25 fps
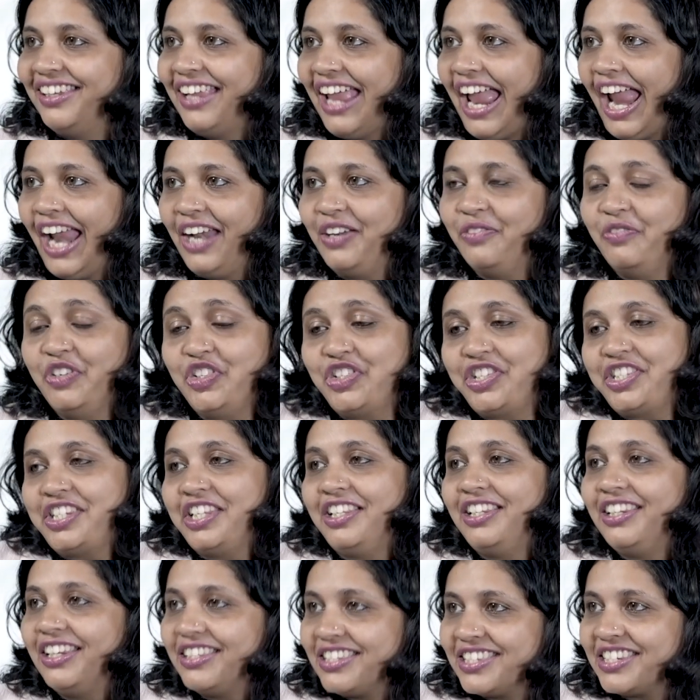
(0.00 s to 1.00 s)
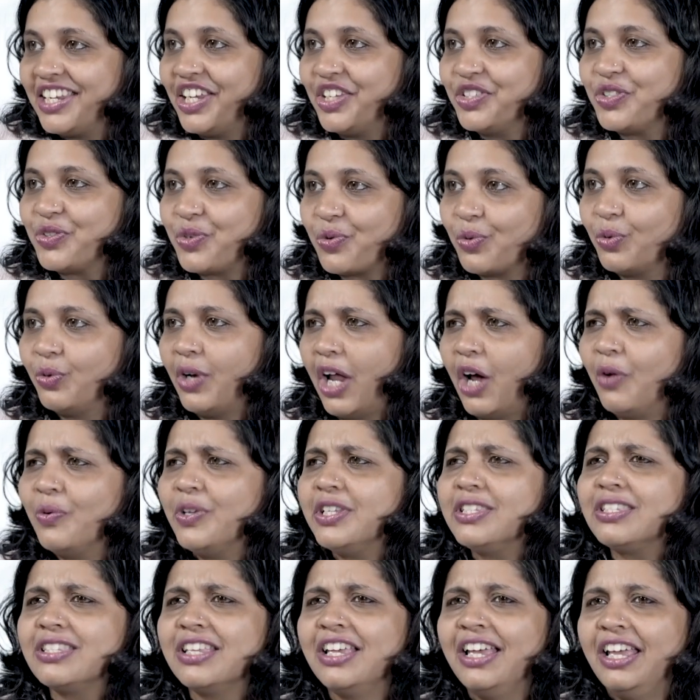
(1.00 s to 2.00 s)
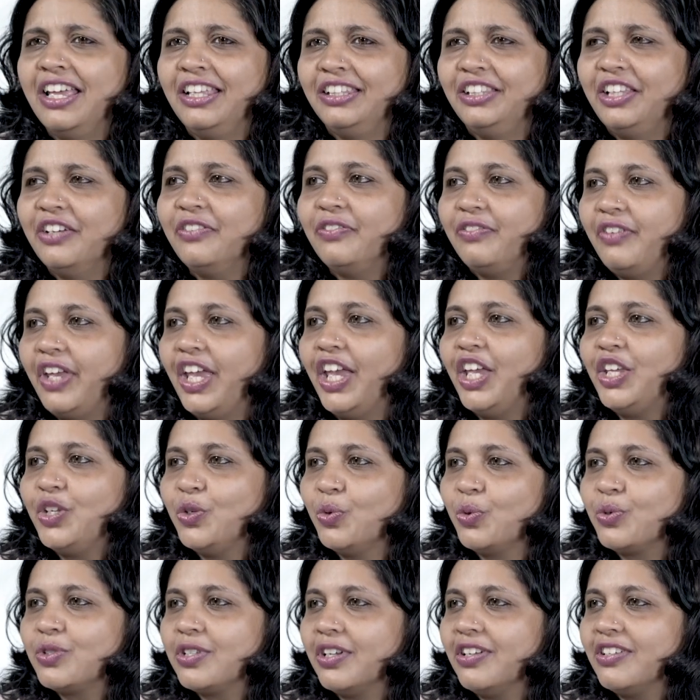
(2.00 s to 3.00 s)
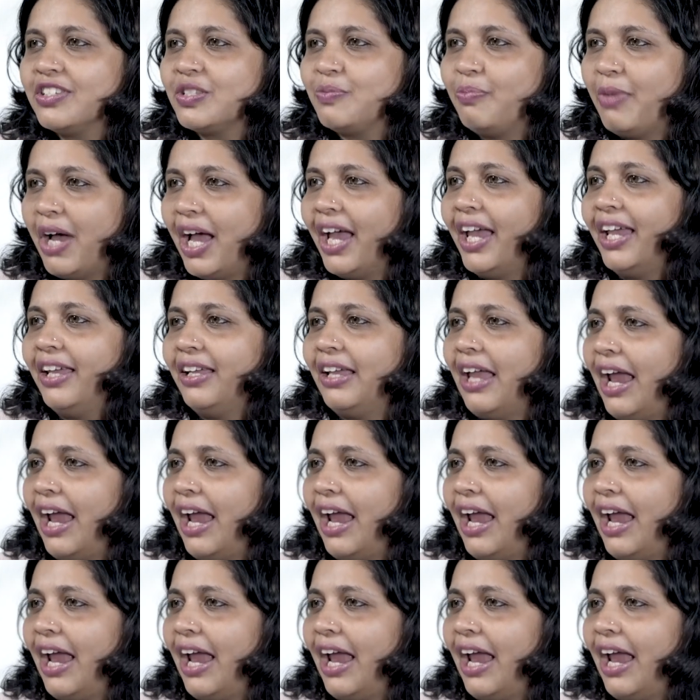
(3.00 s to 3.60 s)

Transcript: and which still stays true now, is the way users buy,